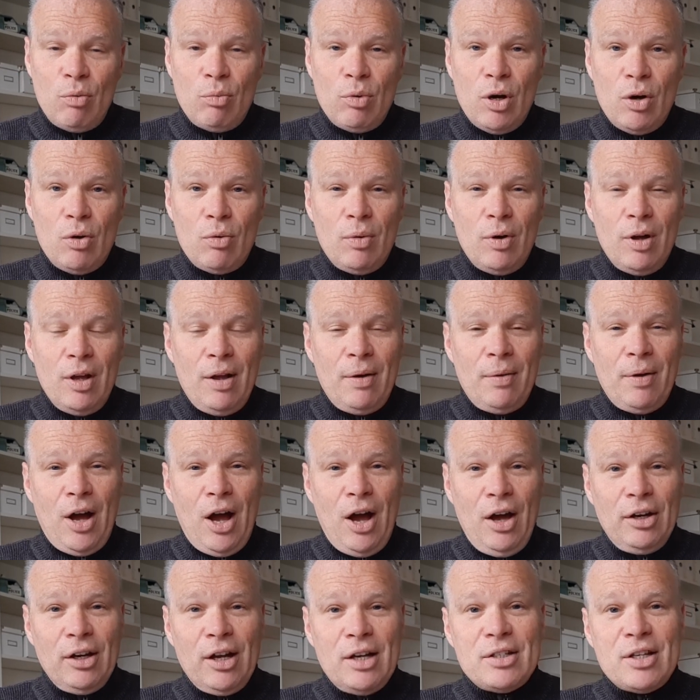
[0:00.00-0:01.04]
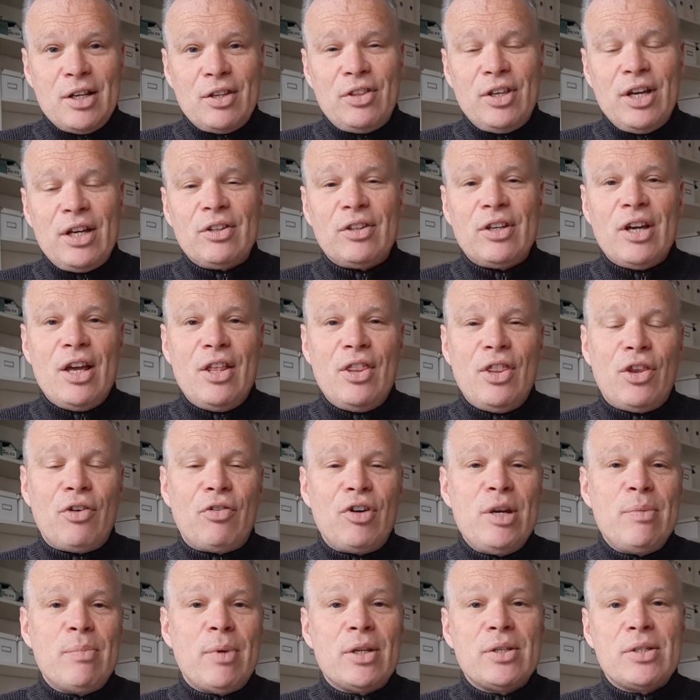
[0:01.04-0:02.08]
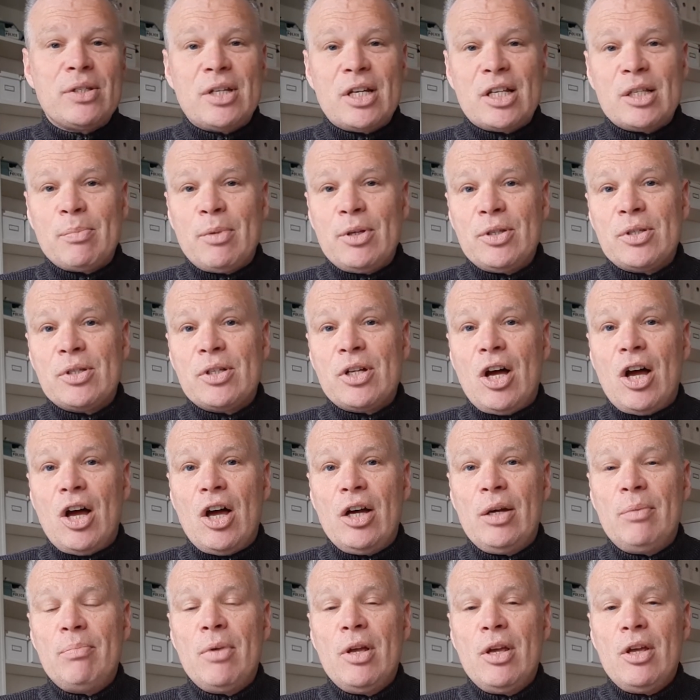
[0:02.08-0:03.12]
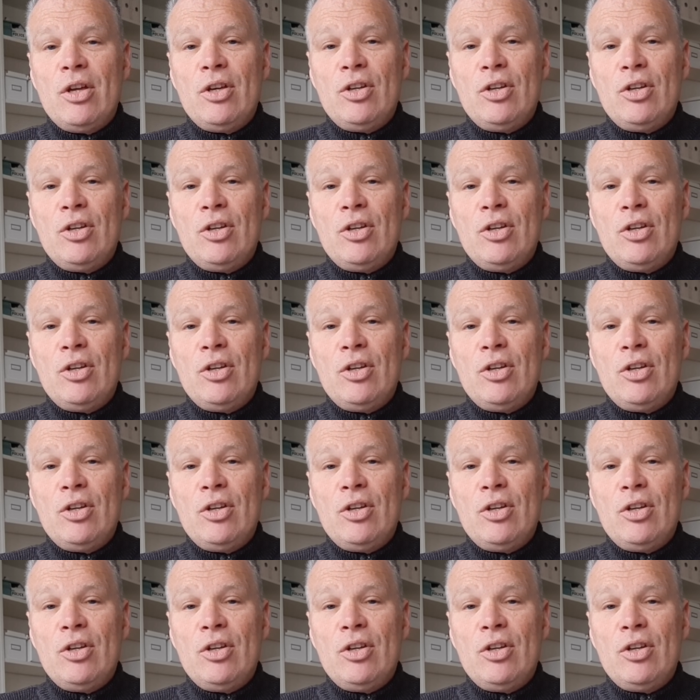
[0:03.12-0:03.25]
Well, I'd like to think that in 3 months, 6 months time,